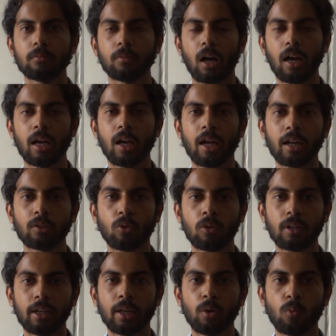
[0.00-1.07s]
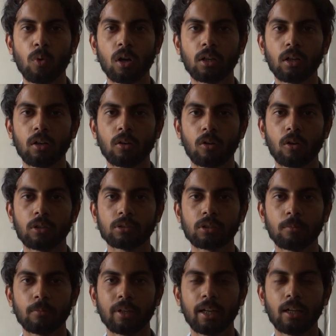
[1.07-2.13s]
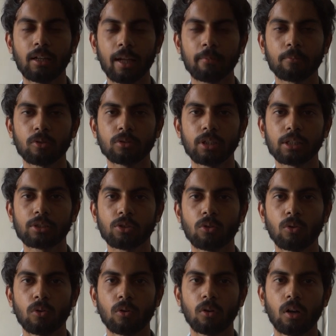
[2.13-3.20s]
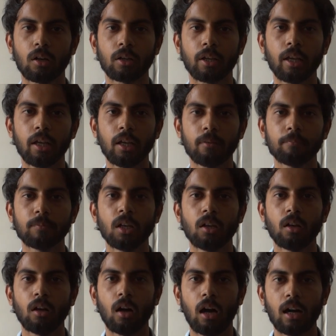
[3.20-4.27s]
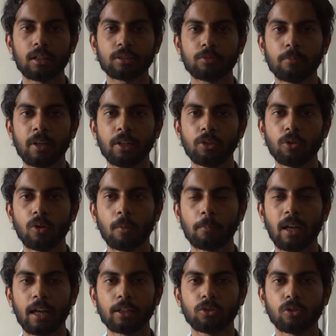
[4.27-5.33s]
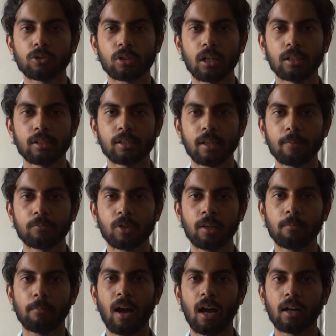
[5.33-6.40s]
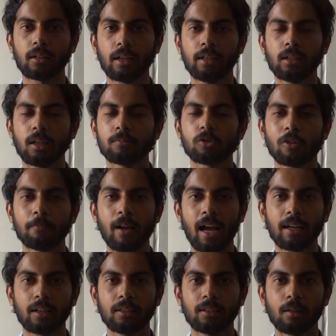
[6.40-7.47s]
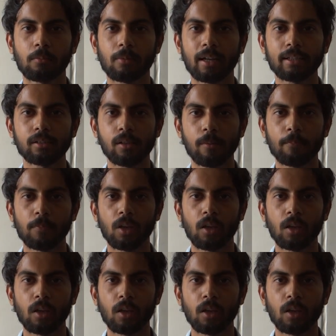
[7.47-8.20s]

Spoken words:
I had already worked on some real-time projects, so he asked me to apply those concepts in terms of bank enterprise.